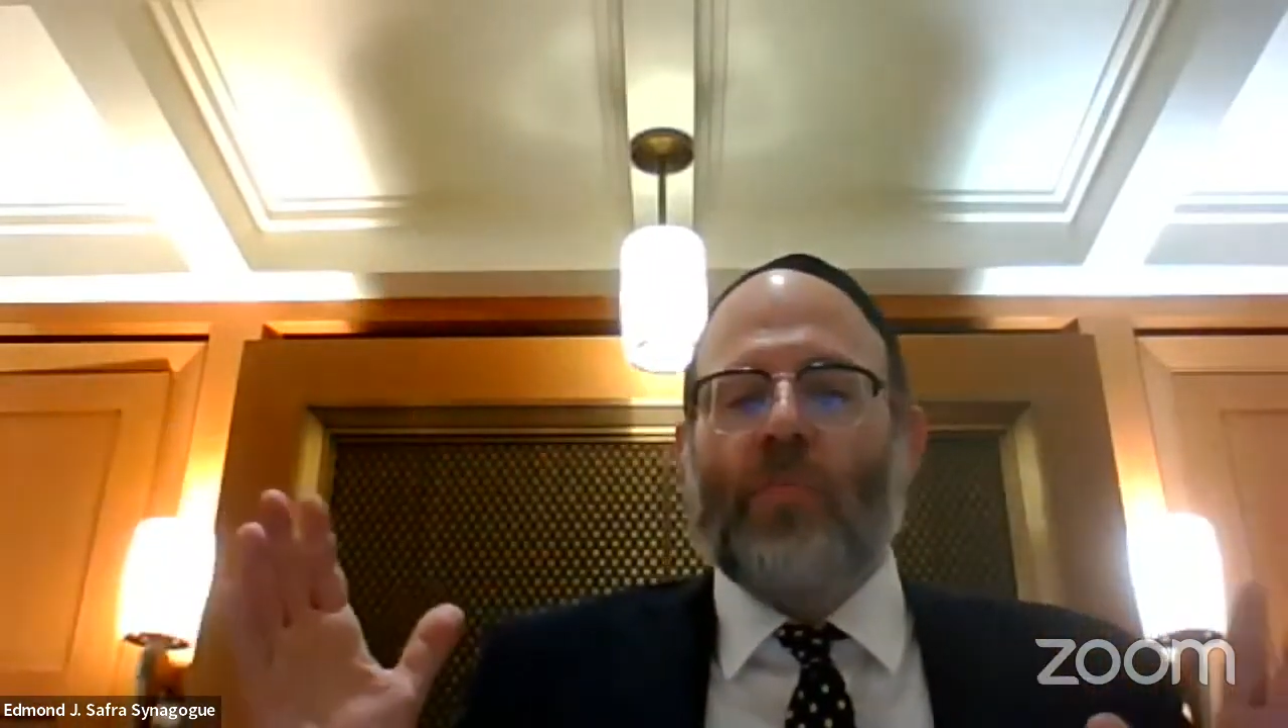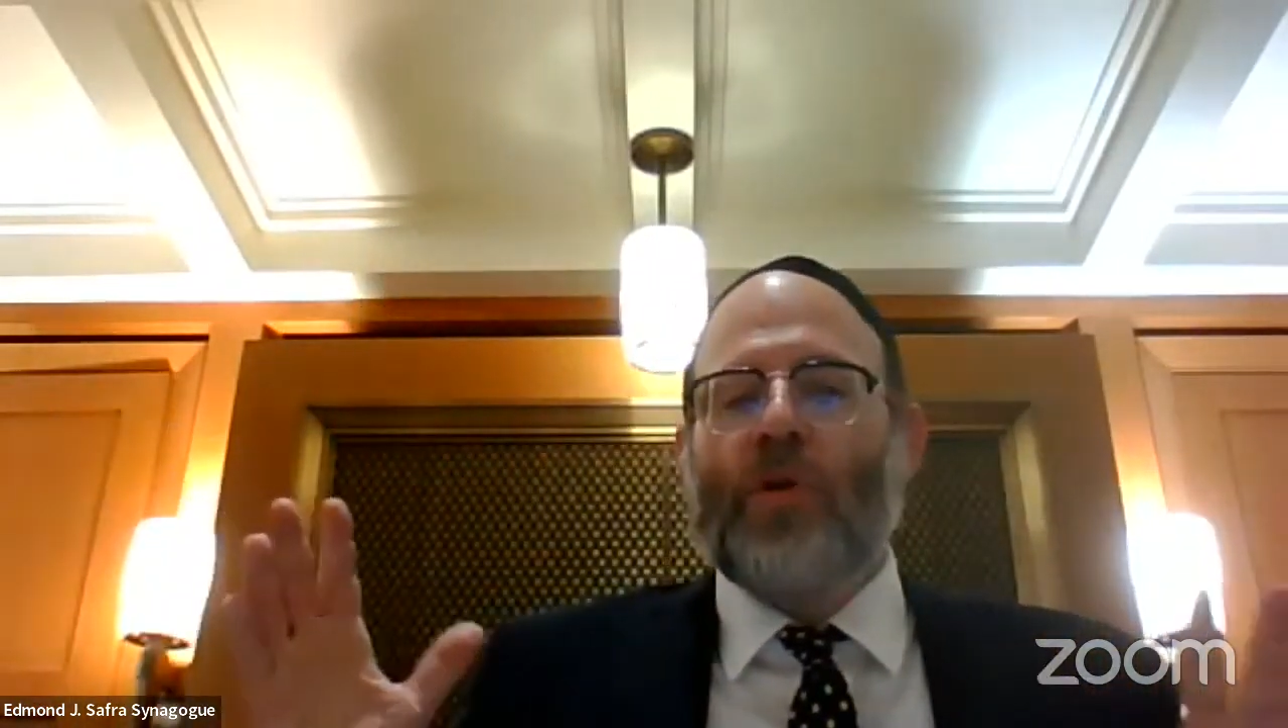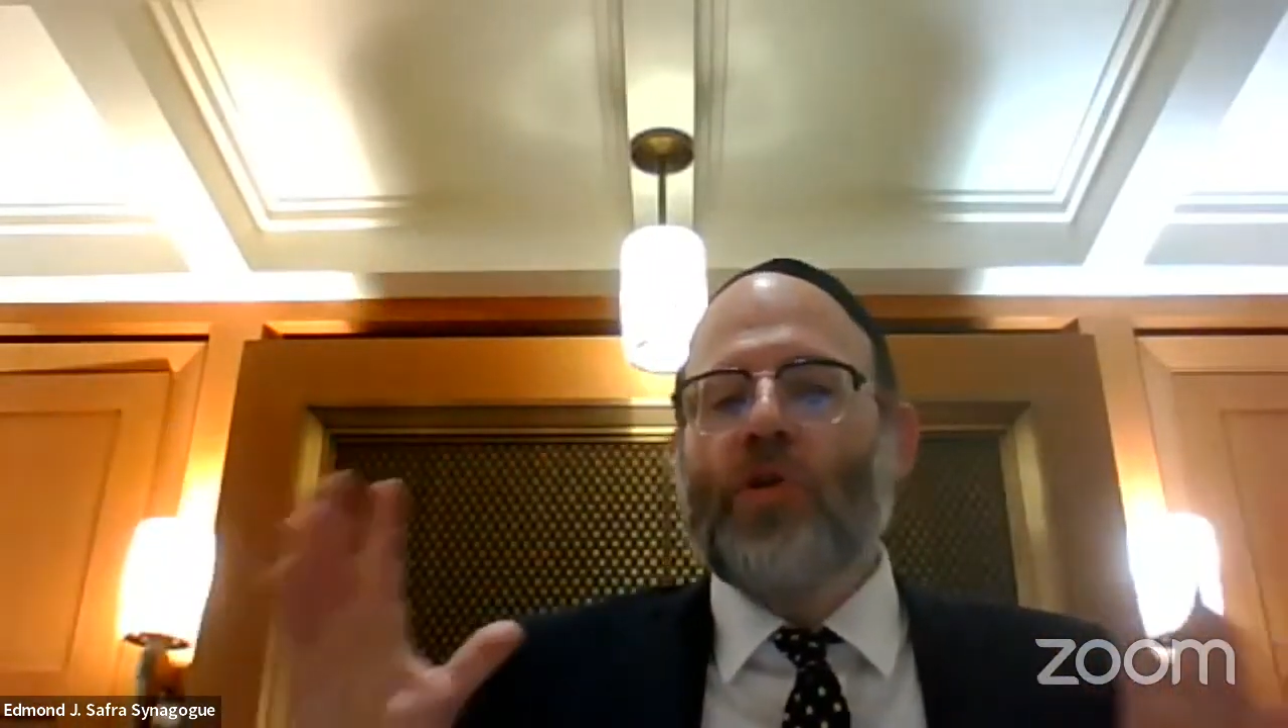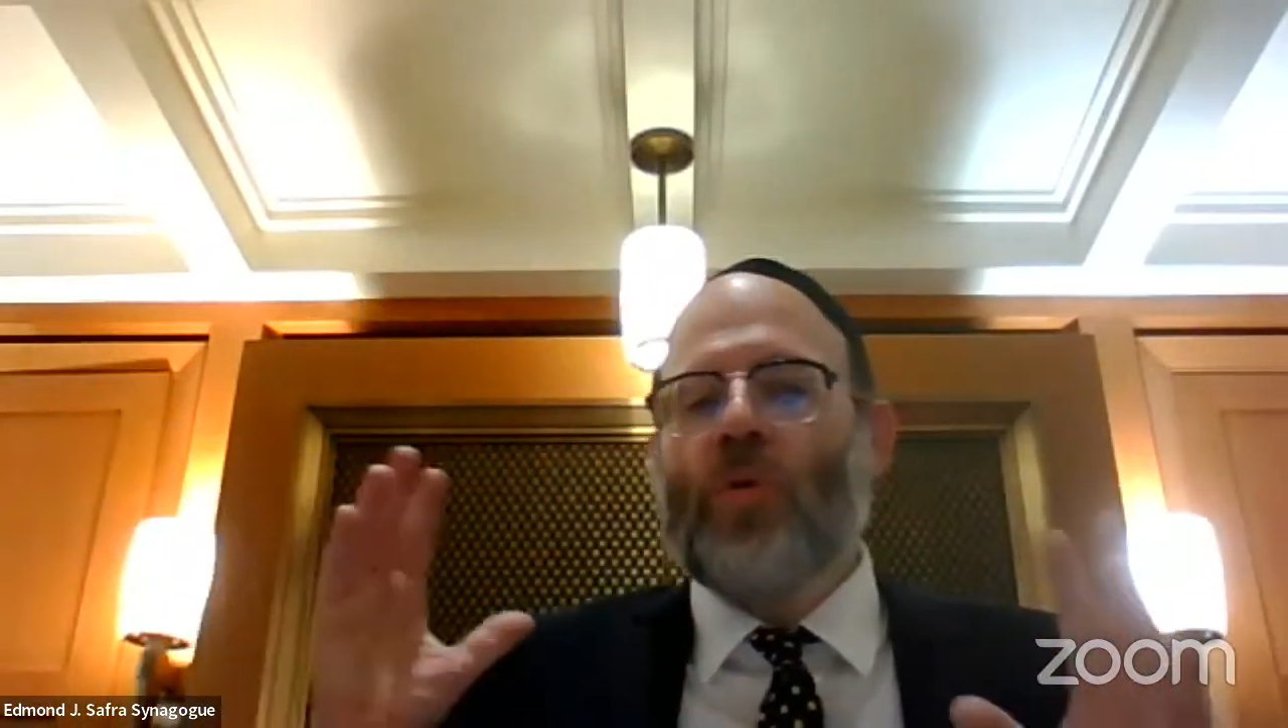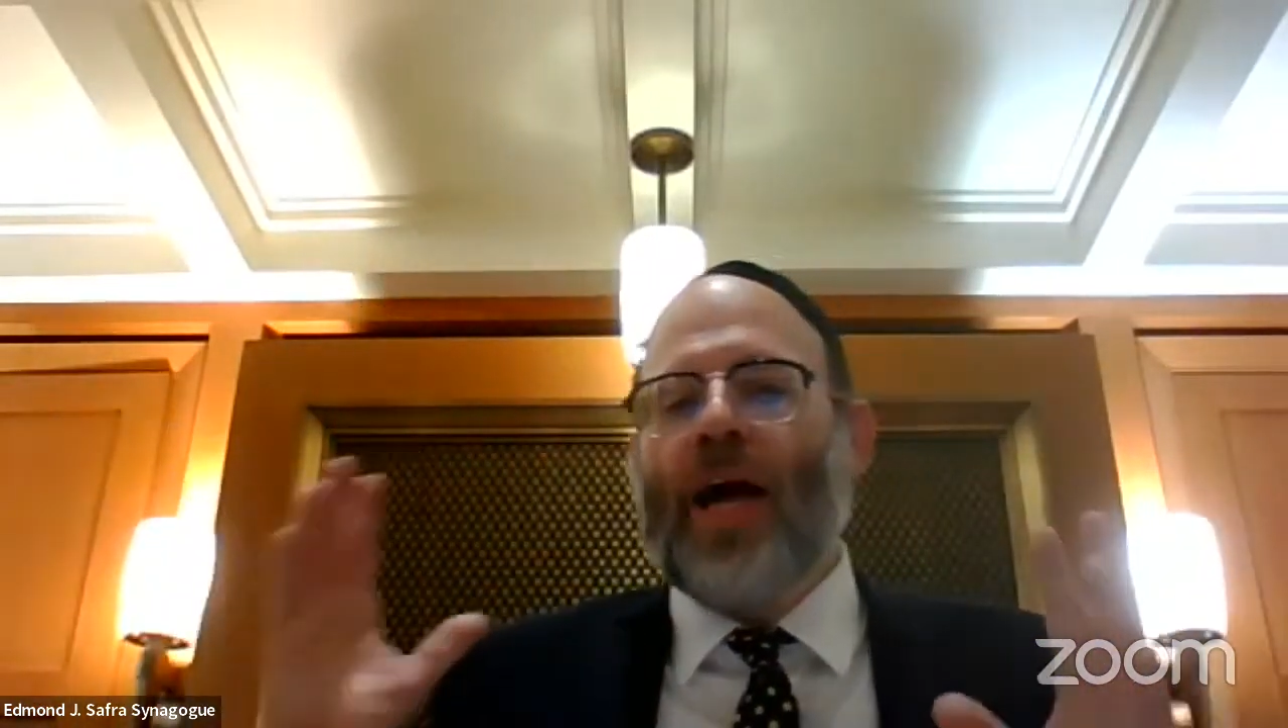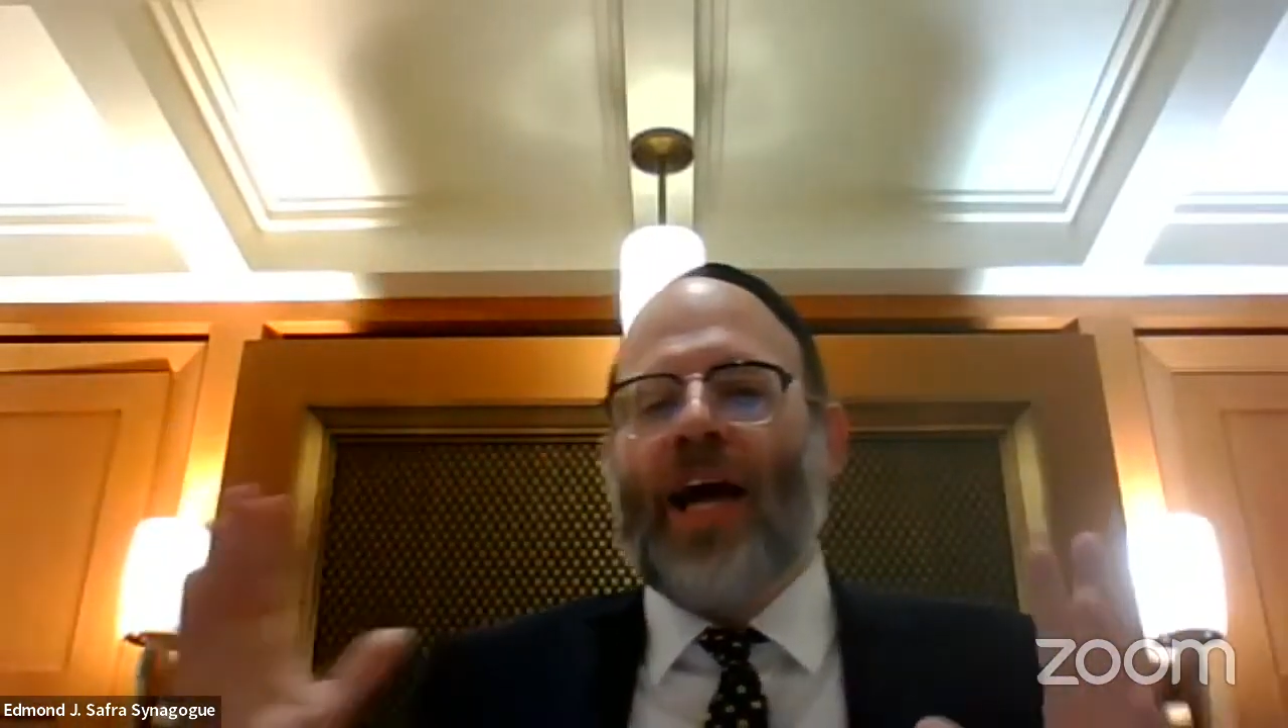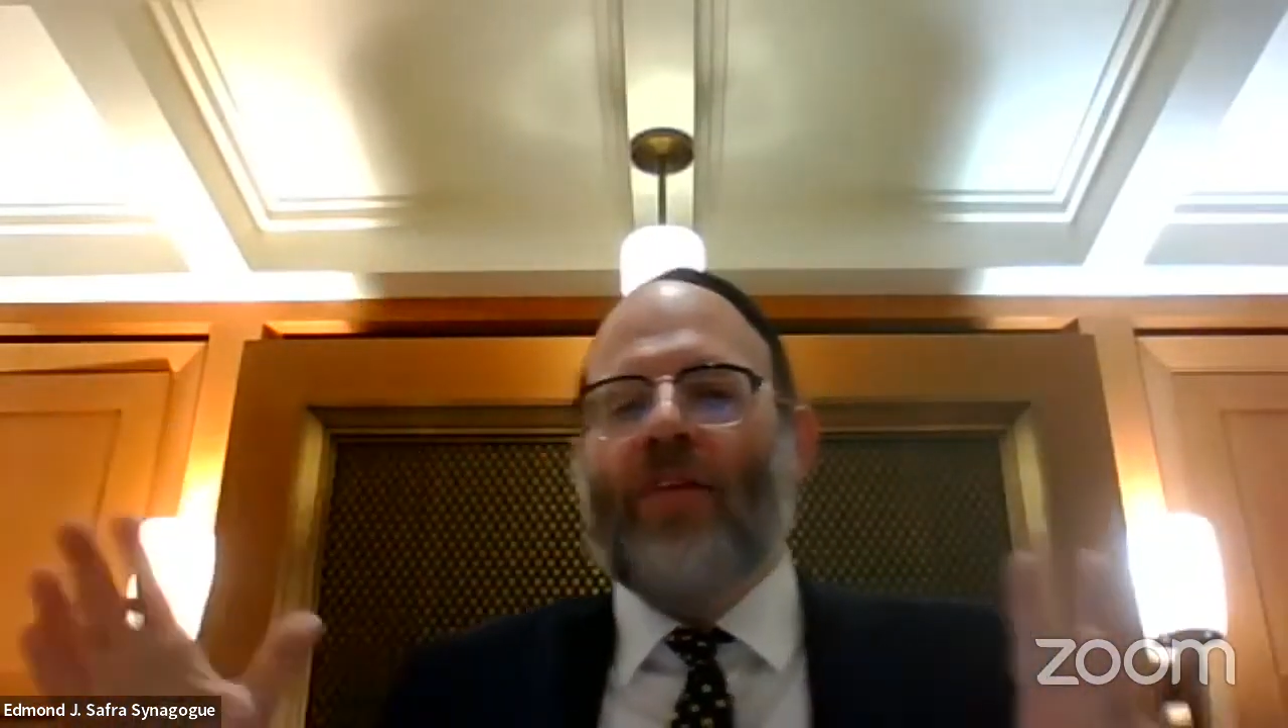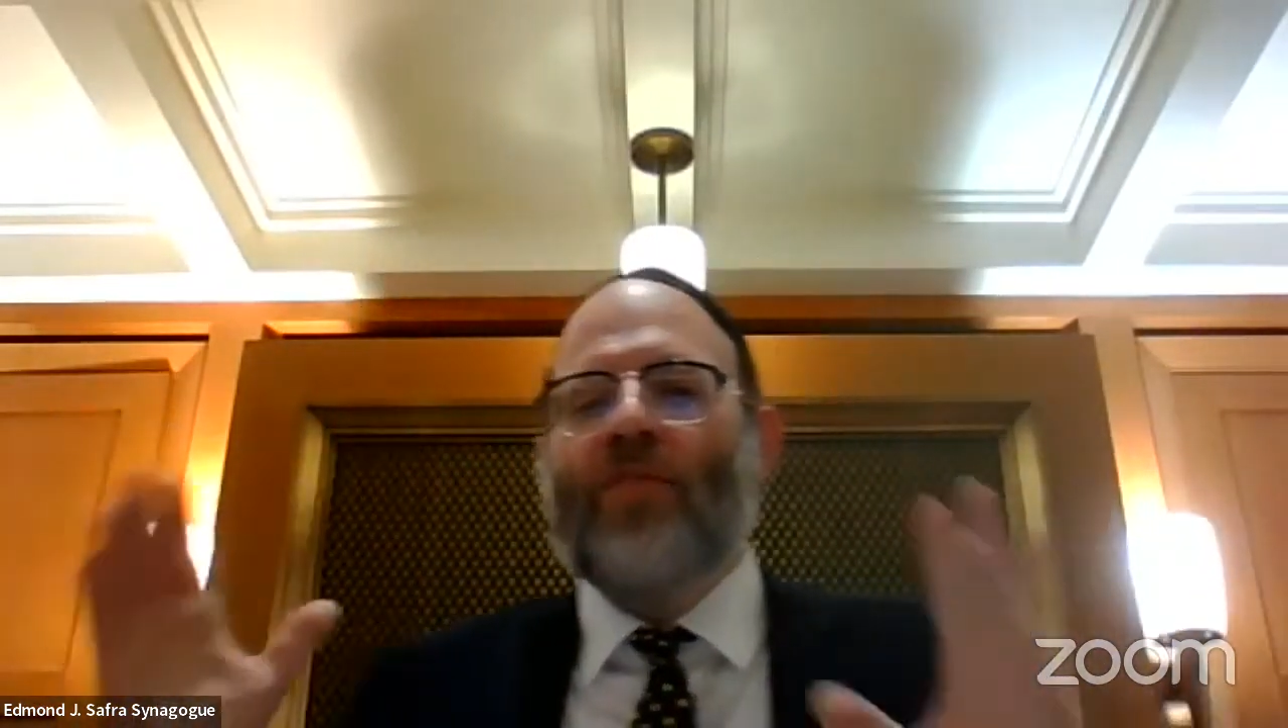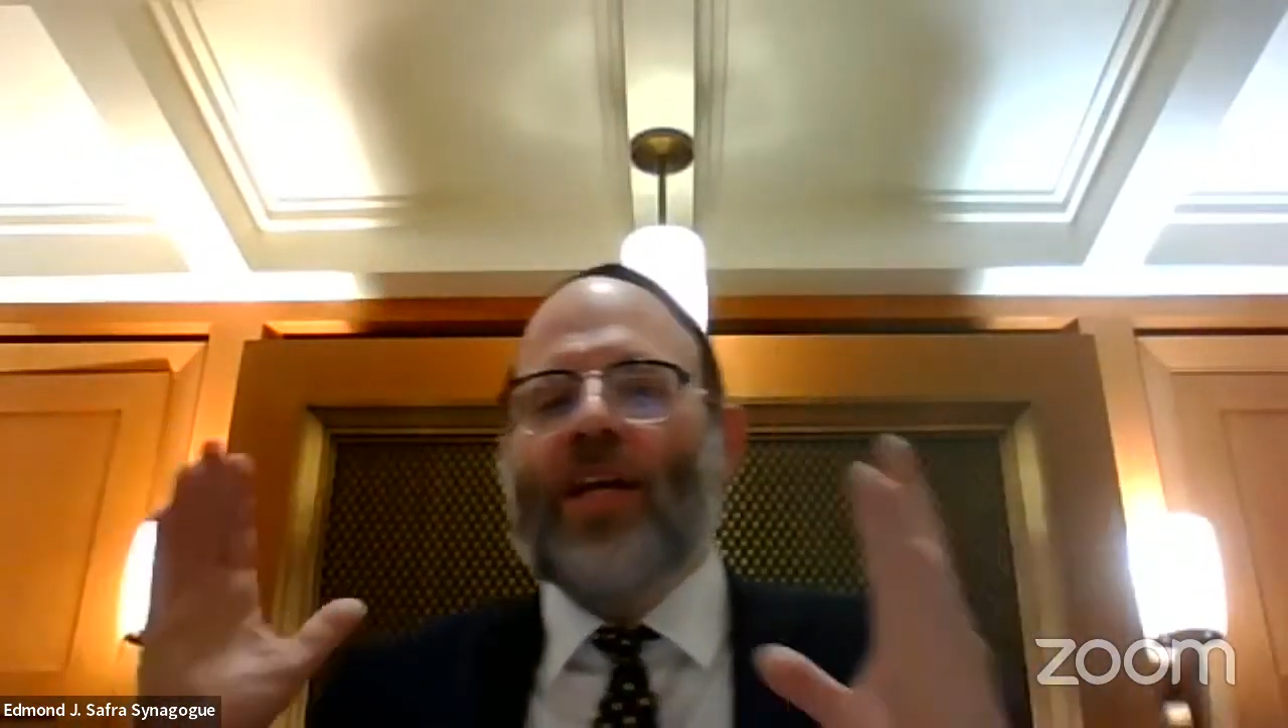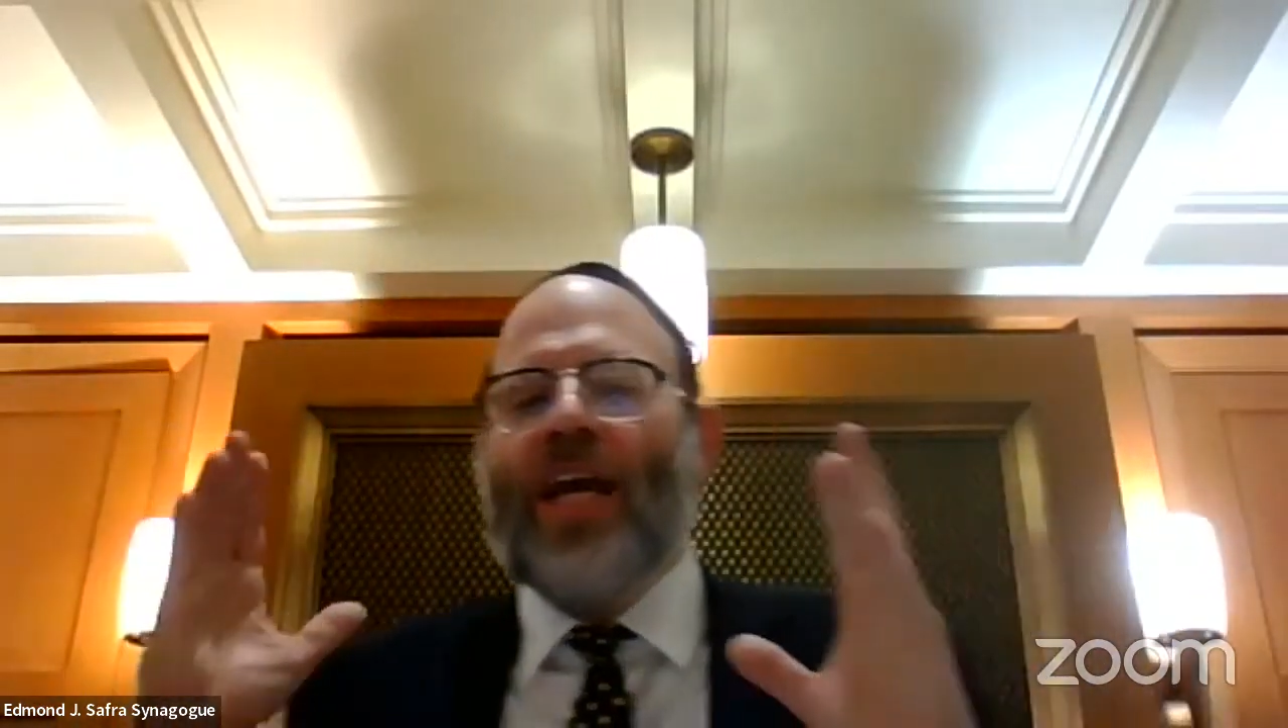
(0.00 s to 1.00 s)
When you
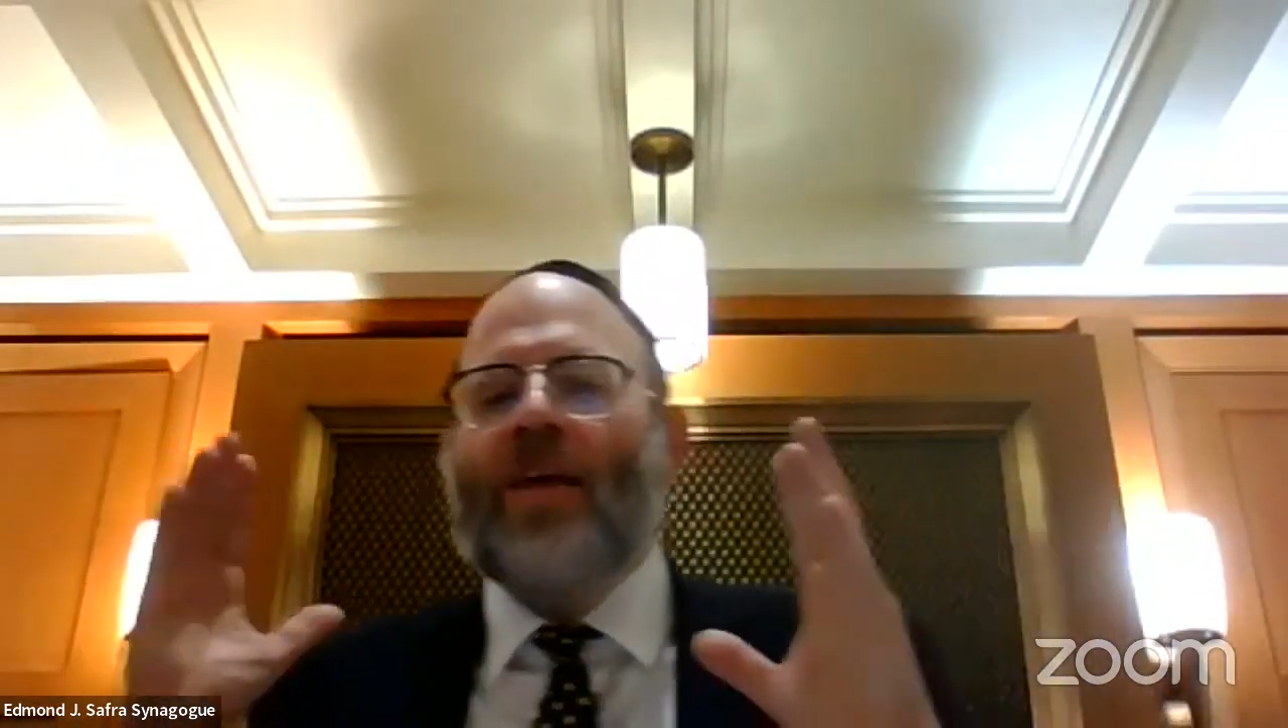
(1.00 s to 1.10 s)
have an